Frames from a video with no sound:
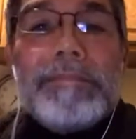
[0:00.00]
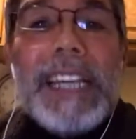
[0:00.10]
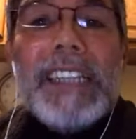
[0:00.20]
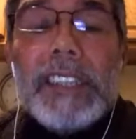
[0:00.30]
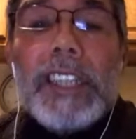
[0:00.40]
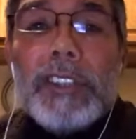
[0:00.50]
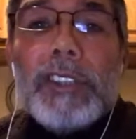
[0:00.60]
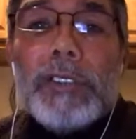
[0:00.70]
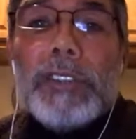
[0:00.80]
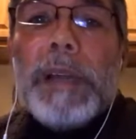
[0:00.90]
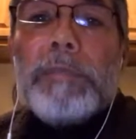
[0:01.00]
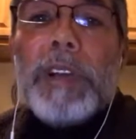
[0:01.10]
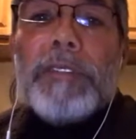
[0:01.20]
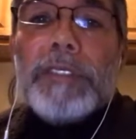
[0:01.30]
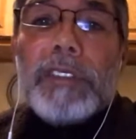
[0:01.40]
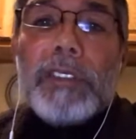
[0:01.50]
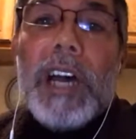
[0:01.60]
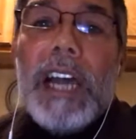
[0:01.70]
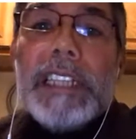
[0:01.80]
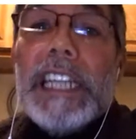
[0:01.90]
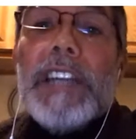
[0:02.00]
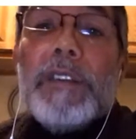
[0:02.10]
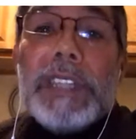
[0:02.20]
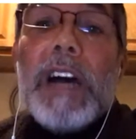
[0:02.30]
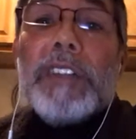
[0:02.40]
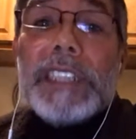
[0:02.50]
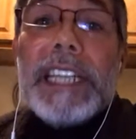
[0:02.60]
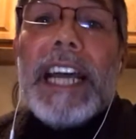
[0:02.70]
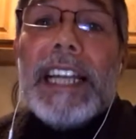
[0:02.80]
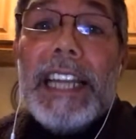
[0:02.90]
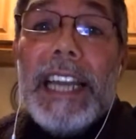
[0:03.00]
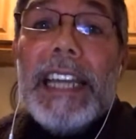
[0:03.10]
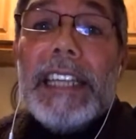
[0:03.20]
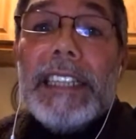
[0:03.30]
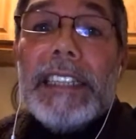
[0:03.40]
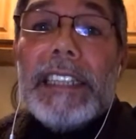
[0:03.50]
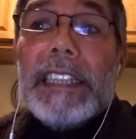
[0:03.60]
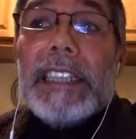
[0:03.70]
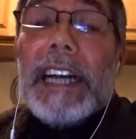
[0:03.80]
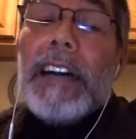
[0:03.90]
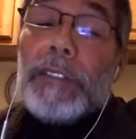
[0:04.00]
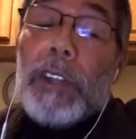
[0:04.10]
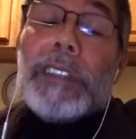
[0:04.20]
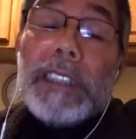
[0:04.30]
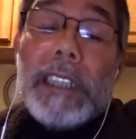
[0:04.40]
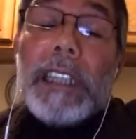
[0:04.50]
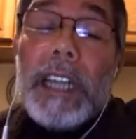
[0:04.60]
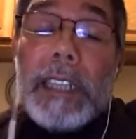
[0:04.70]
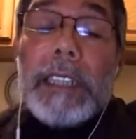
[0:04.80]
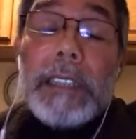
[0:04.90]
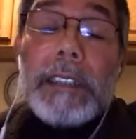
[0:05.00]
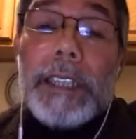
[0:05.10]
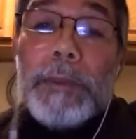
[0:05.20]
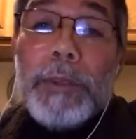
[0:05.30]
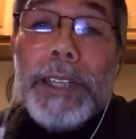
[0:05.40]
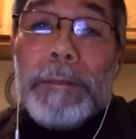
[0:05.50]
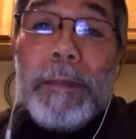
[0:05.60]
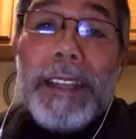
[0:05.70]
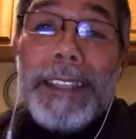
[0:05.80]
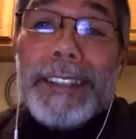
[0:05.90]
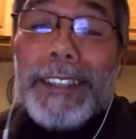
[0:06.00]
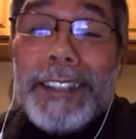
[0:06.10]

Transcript: dancing on two is my preference. So I even when I was in LA, of course I did a lot of dancing on one because